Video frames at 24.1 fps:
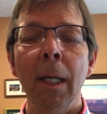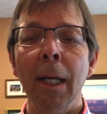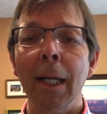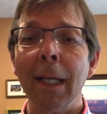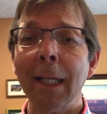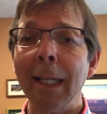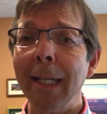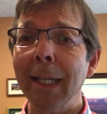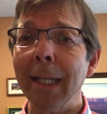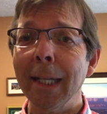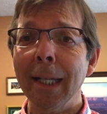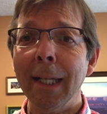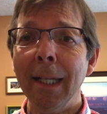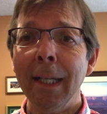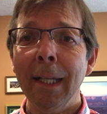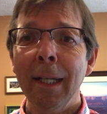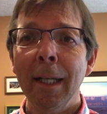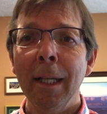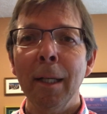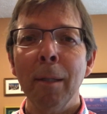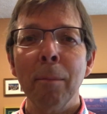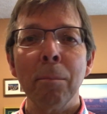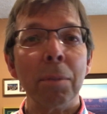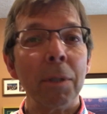Again,
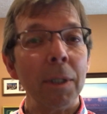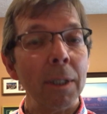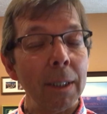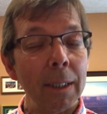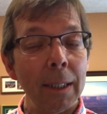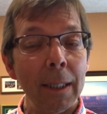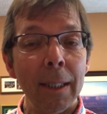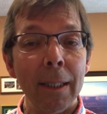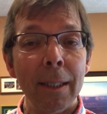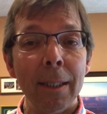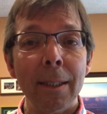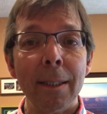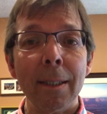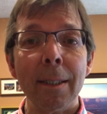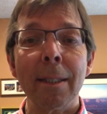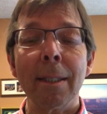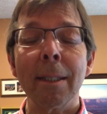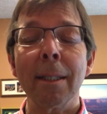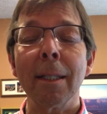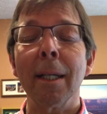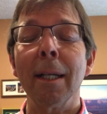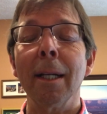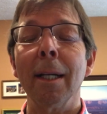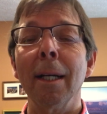
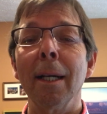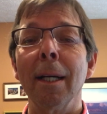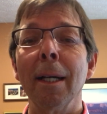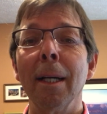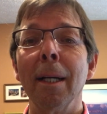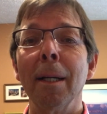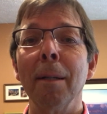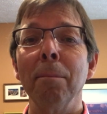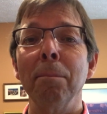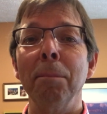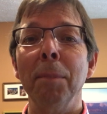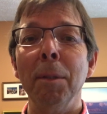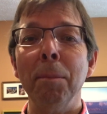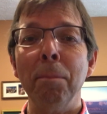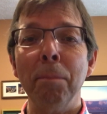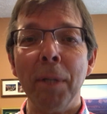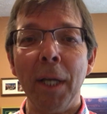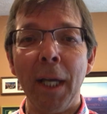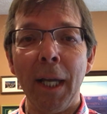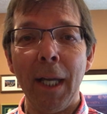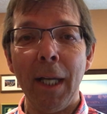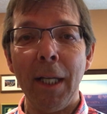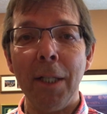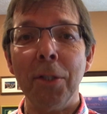please uh, be
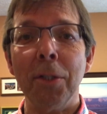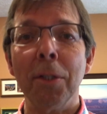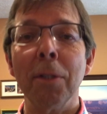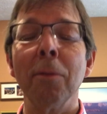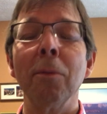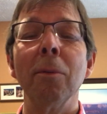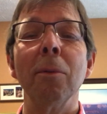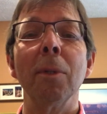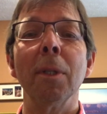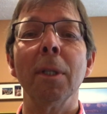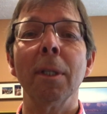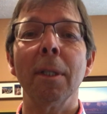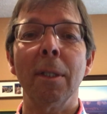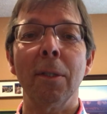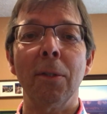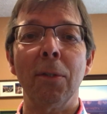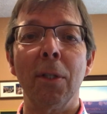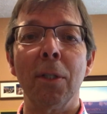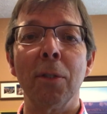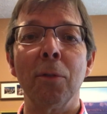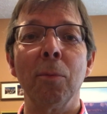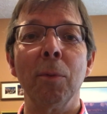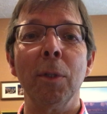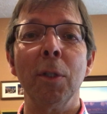patient with
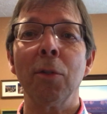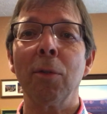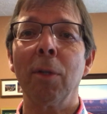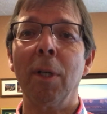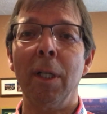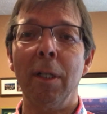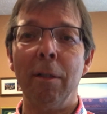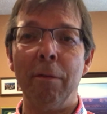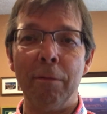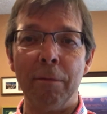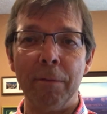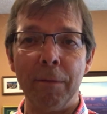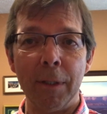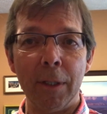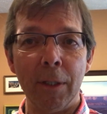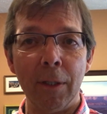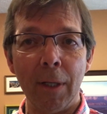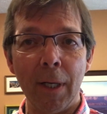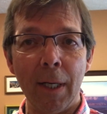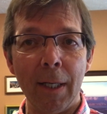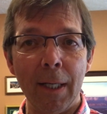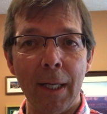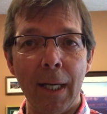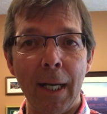us as we try to
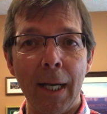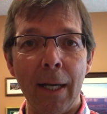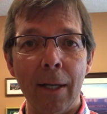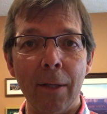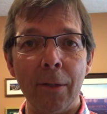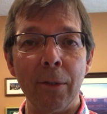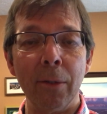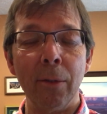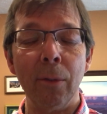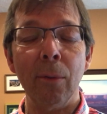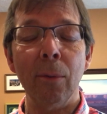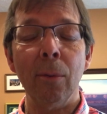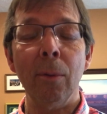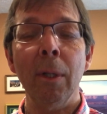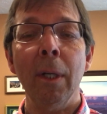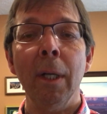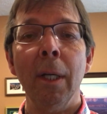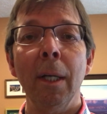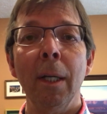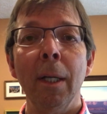figure out how to